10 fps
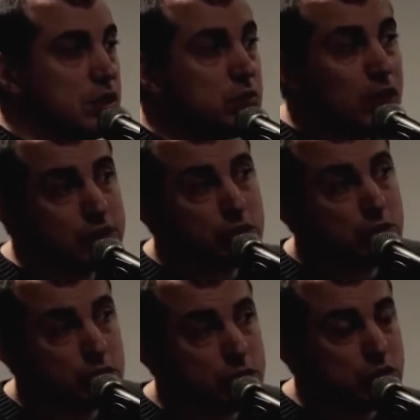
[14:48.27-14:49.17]
It will actually
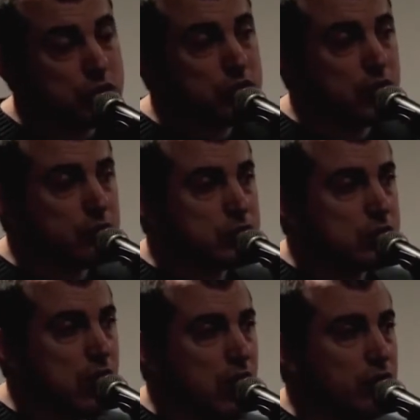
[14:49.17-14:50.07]
reduce the
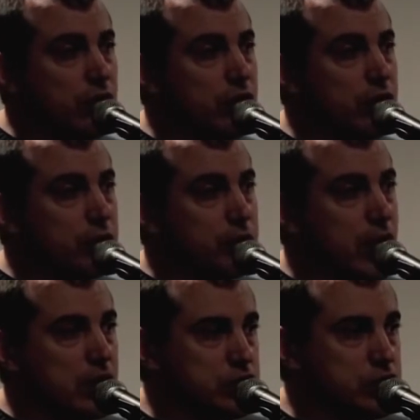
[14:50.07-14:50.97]
settlements on the
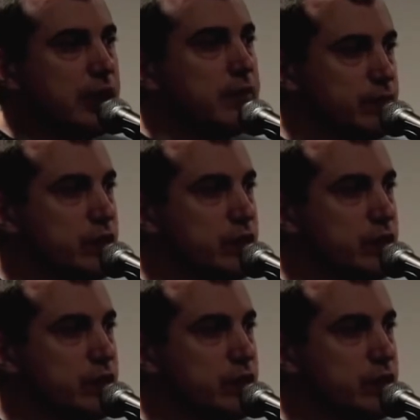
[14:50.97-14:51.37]
blockchain.